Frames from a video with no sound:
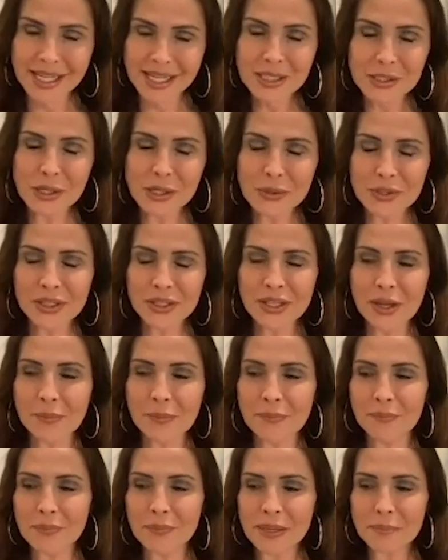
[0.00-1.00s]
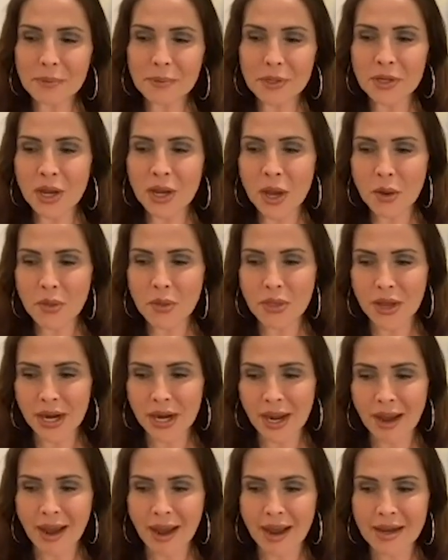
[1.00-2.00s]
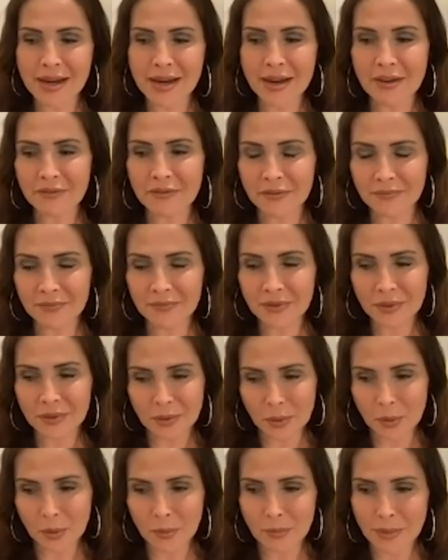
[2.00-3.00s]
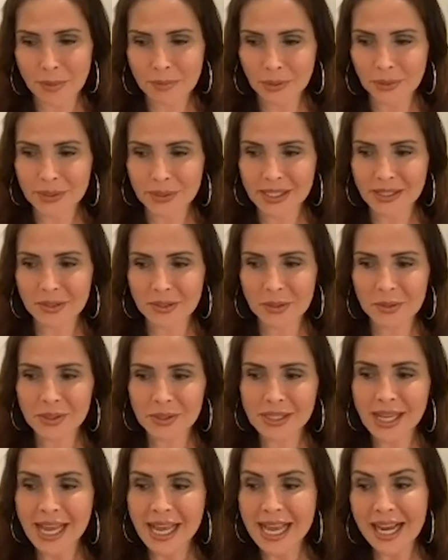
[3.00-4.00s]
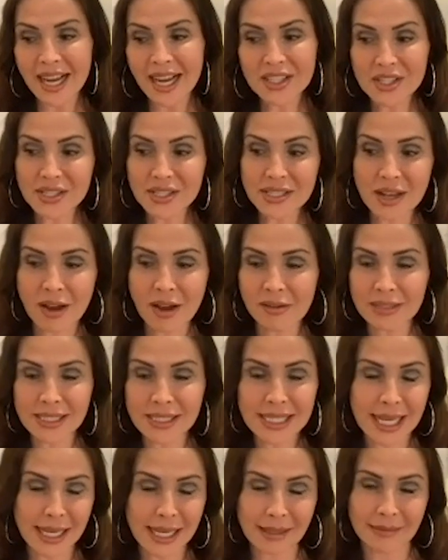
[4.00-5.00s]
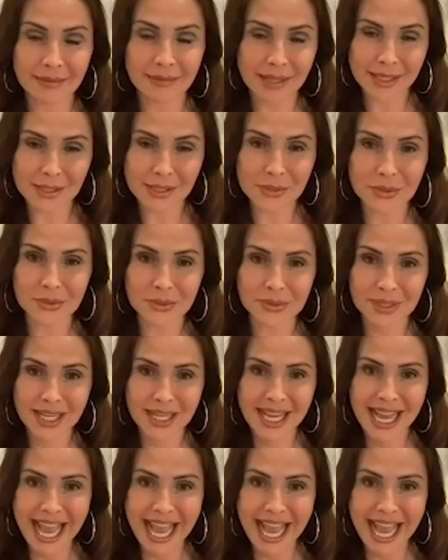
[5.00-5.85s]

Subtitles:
So, you know, people know that I love all my musicals. I just can't sing, that's all.